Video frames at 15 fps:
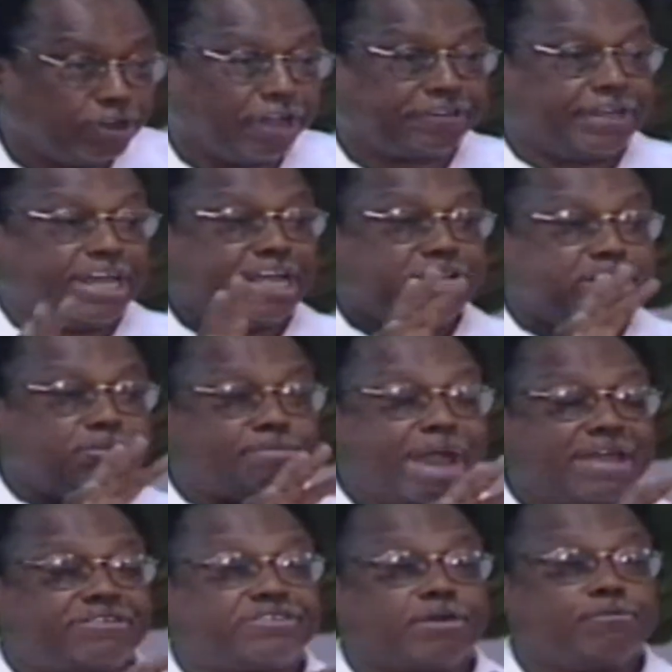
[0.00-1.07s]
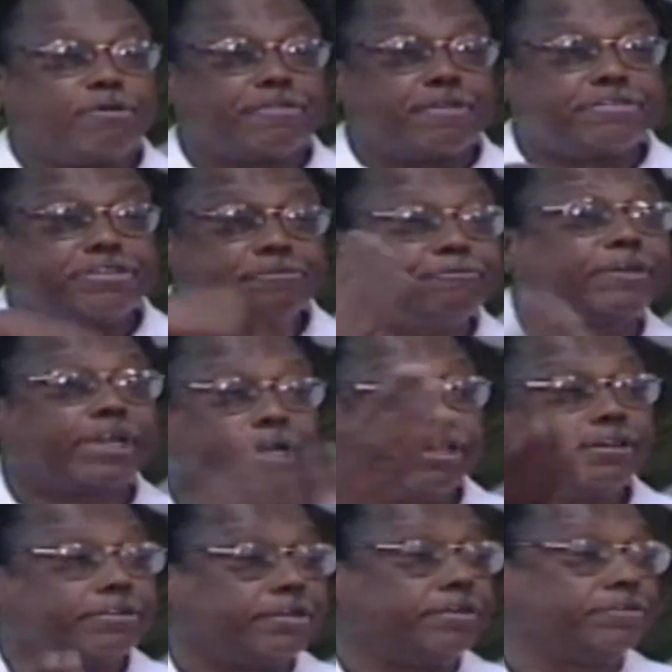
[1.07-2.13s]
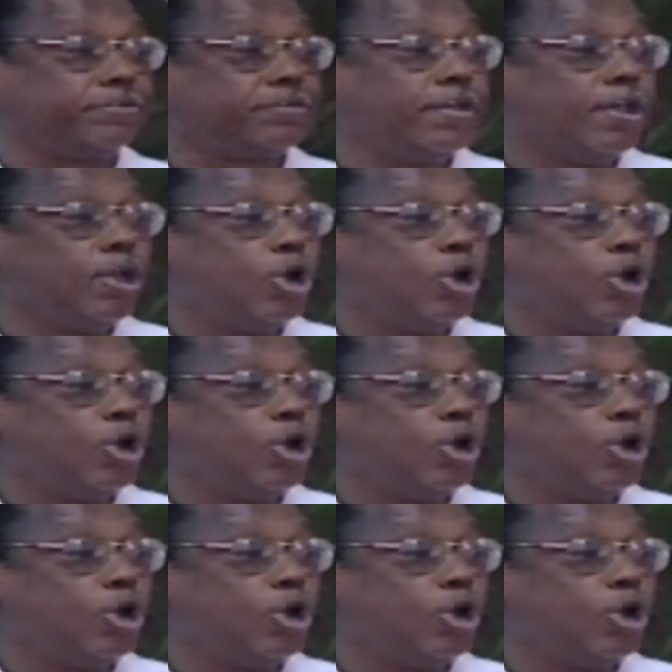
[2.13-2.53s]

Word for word: not aided by some of the difficulties